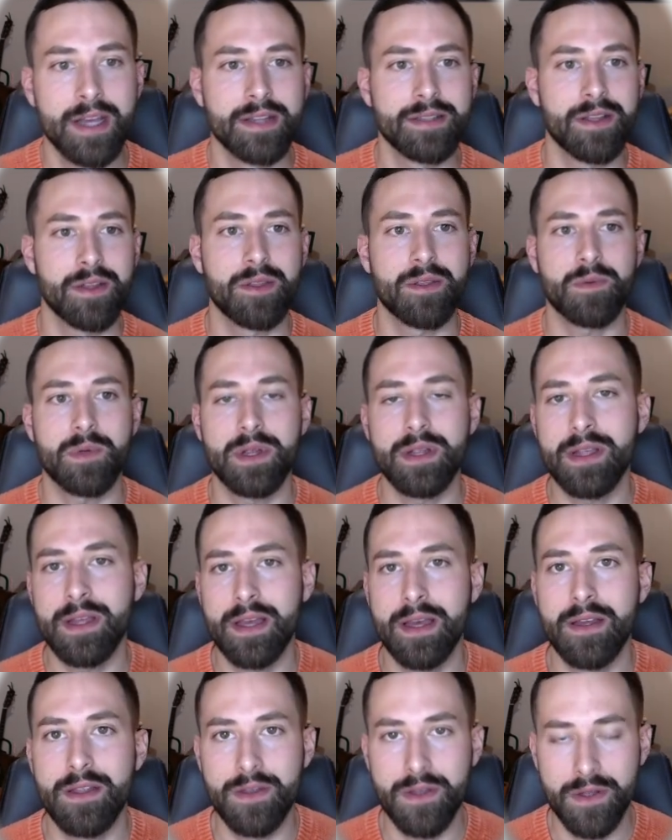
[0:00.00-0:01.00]
to three
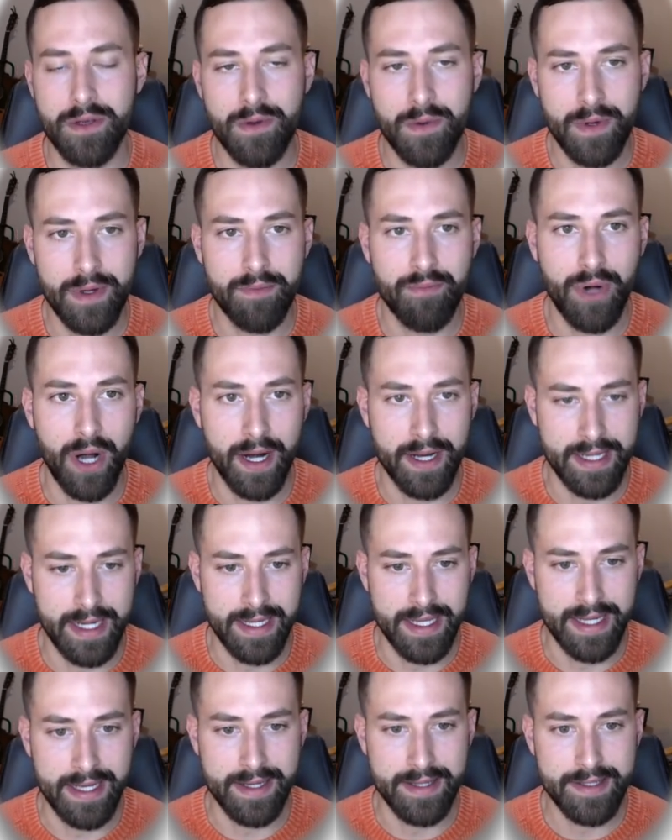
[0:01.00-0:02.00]
new product
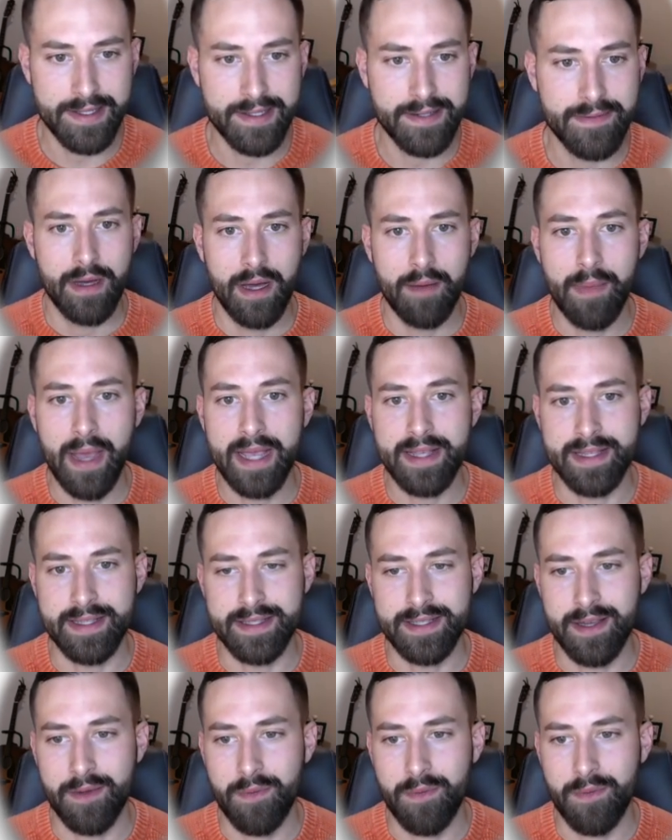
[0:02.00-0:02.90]
ideas. Amazing. So